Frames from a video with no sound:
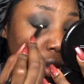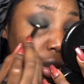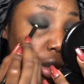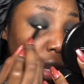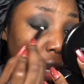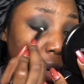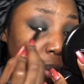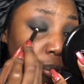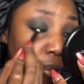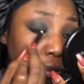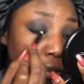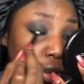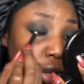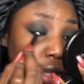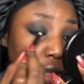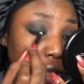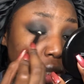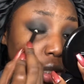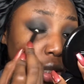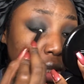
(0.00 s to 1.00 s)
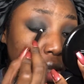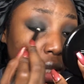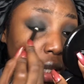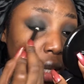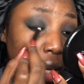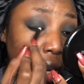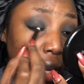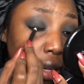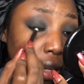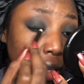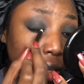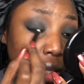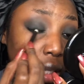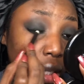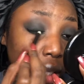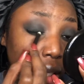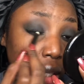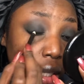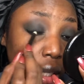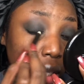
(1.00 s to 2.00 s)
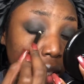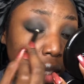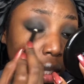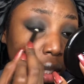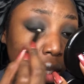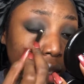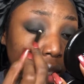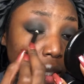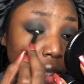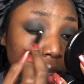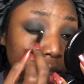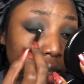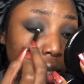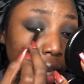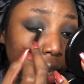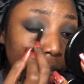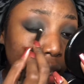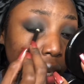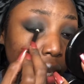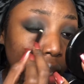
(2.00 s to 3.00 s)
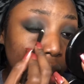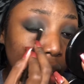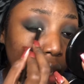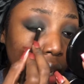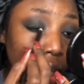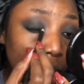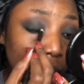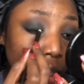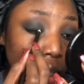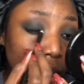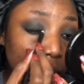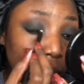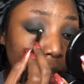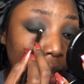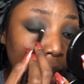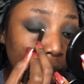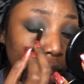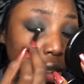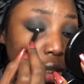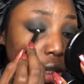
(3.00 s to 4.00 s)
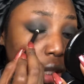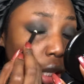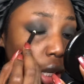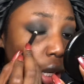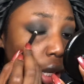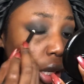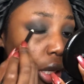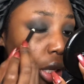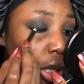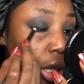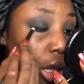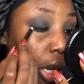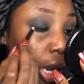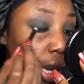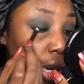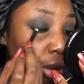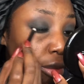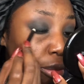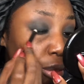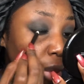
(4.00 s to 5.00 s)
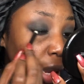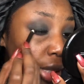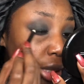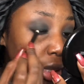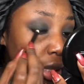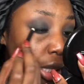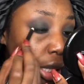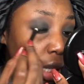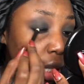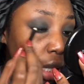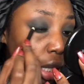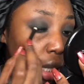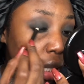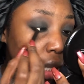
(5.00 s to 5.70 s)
And I'm first just going to kind of take it along the lash line, kind of messy.